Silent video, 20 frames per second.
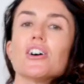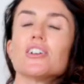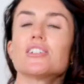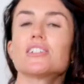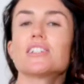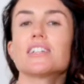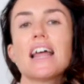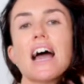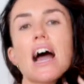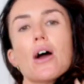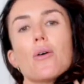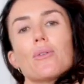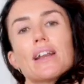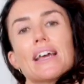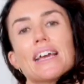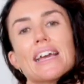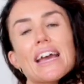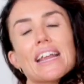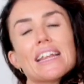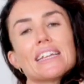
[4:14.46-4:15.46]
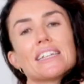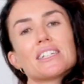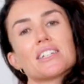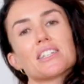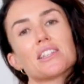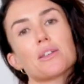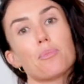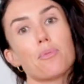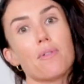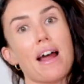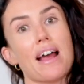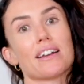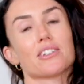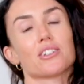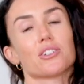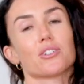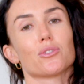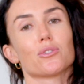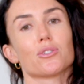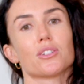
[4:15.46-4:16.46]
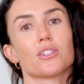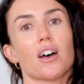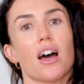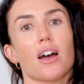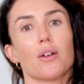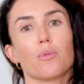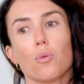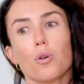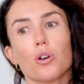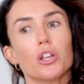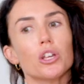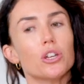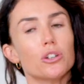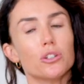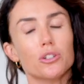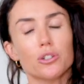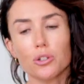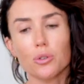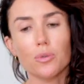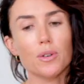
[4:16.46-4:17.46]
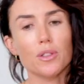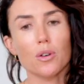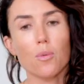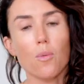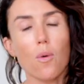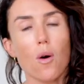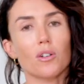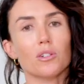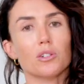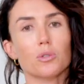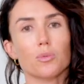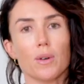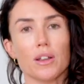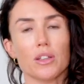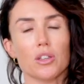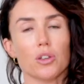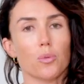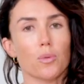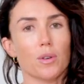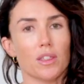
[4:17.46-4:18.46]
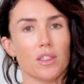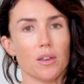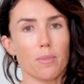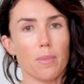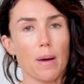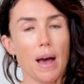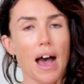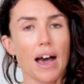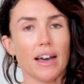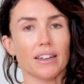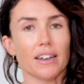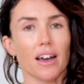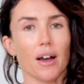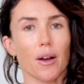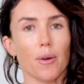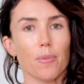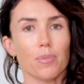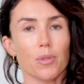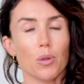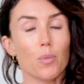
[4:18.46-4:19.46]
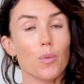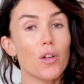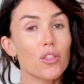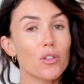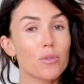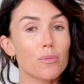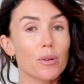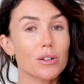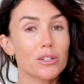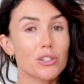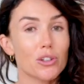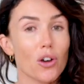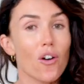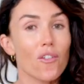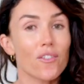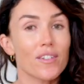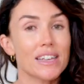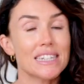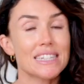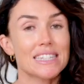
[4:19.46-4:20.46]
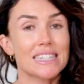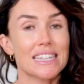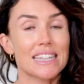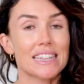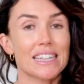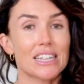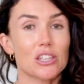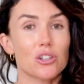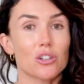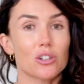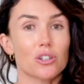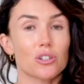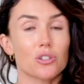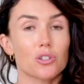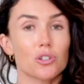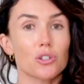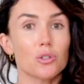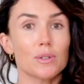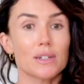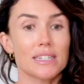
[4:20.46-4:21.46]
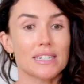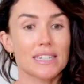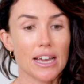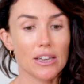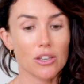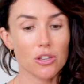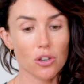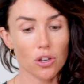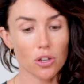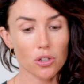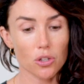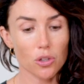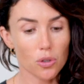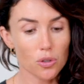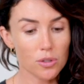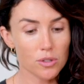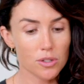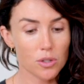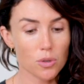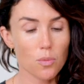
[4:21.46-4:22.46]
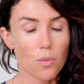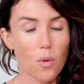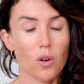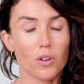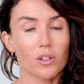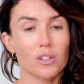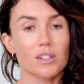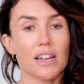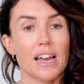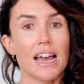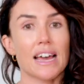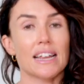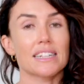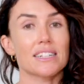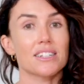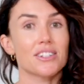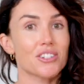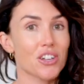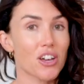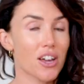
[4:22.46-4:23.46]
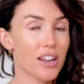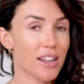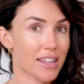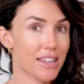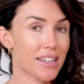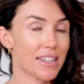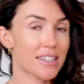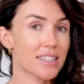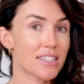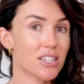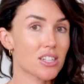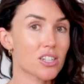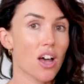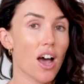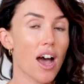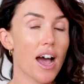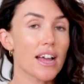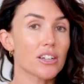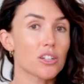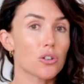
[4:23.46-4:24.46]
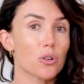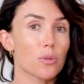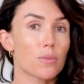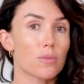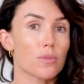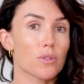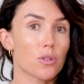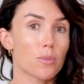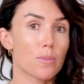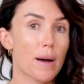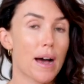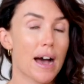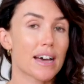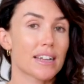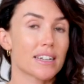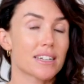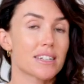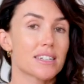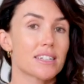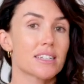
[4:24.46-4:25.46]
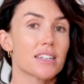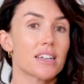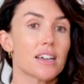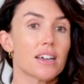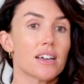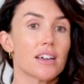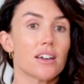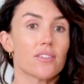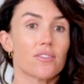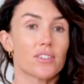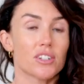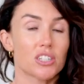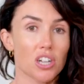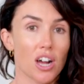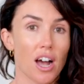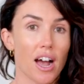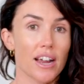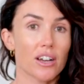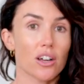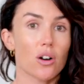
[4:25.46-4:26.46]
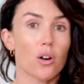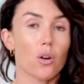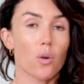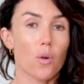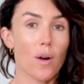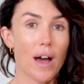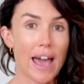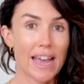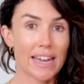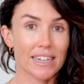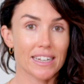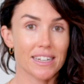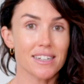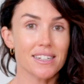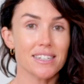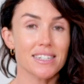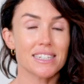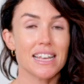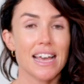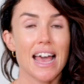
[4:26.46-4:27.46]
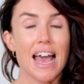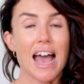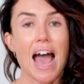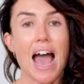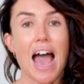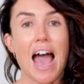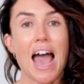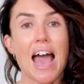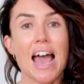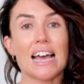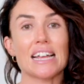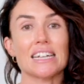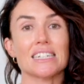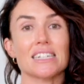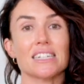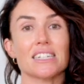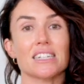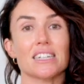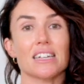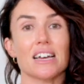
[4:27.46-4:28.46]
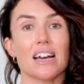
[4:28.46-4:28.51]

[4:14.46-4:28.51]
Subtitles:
So now I want to get into the practical side. What do you do with a wand when you're with your partner? Well, the most obvious thing that you can do is that you can use the wand and insert it inside your partner's vagina or anus, and